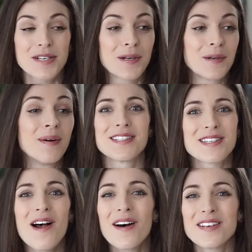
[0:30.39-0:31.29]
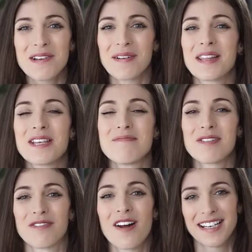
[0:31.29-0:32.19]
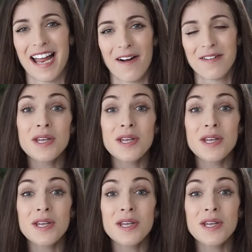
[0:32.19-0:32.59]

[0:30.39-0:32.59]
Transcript: You can start doing them right now.